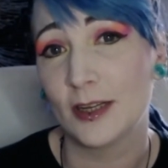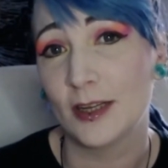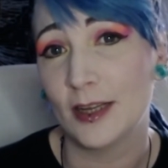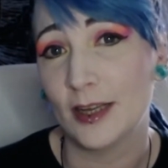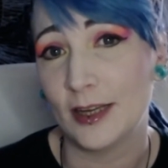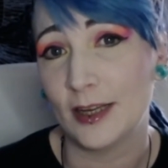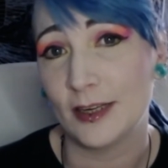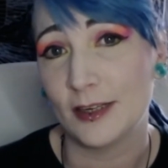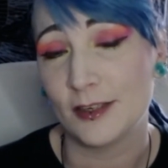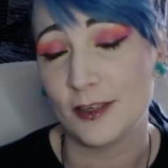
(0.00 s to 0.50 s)

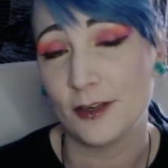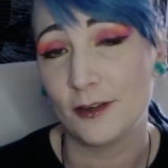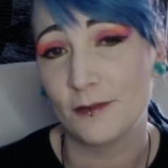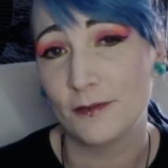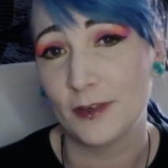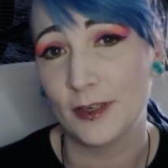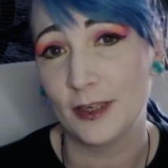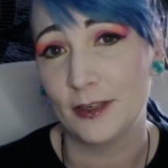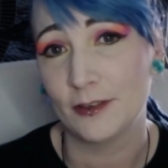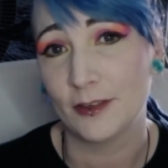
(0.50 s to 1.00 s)
and
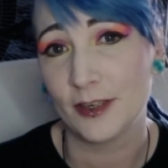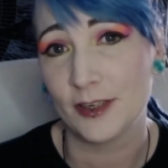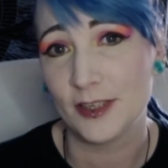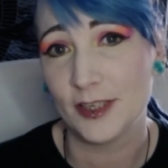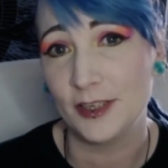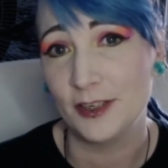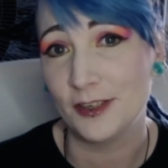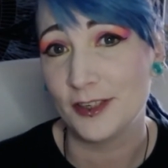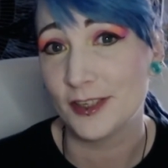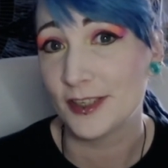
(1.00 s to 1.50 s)
hopefully I'll
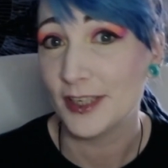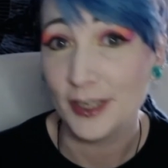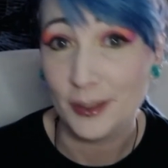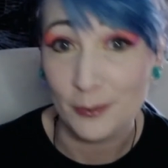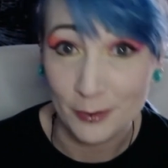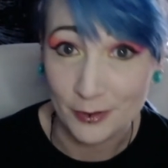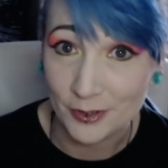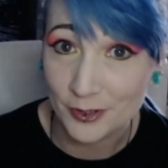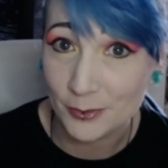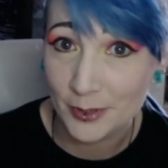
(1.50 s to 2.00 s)
continue to see you
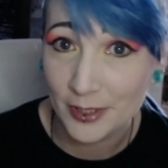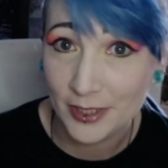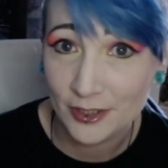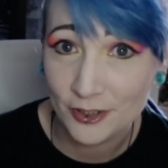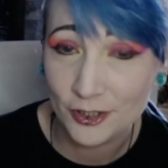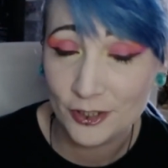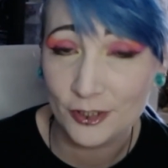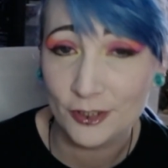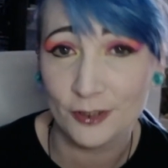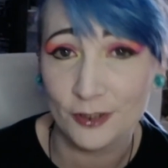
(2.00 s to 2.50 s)
on
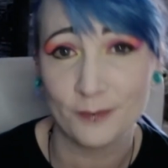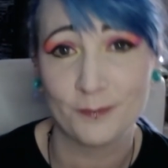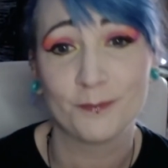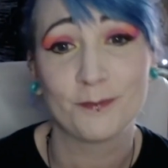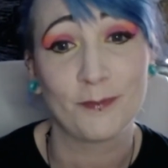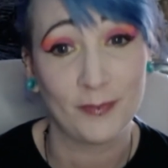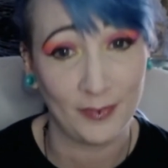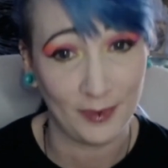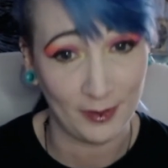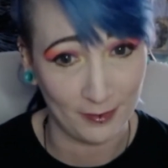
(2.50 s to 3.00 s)
Twitch
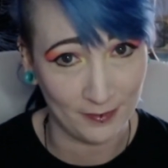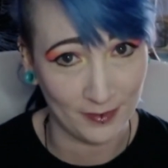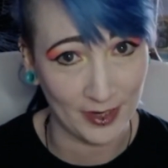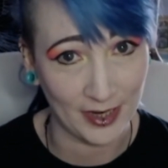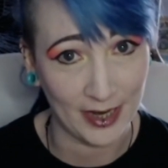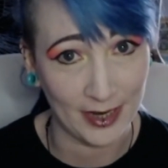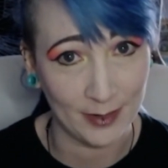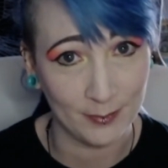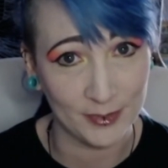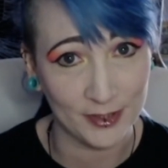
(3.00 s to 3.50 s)
for
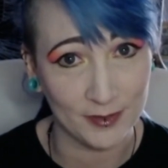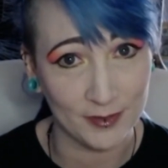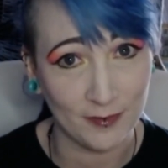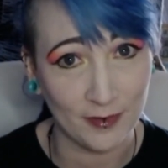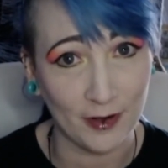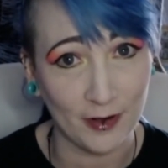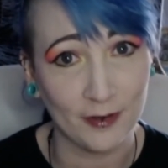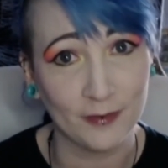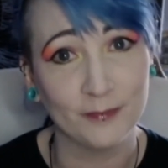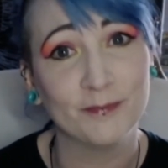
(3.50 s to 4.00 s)
games and
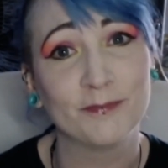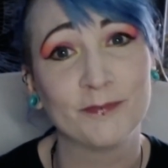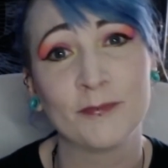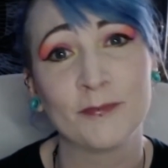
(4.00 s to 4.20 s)
fun.